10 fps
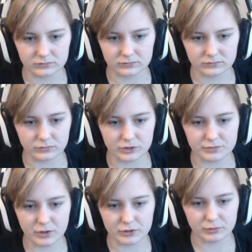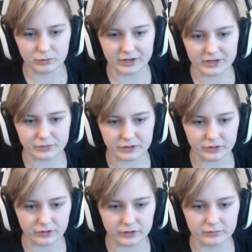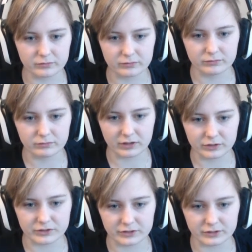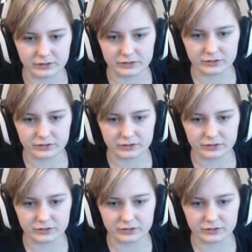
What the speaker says: Well, there's multiple ways we can go, by looks of things.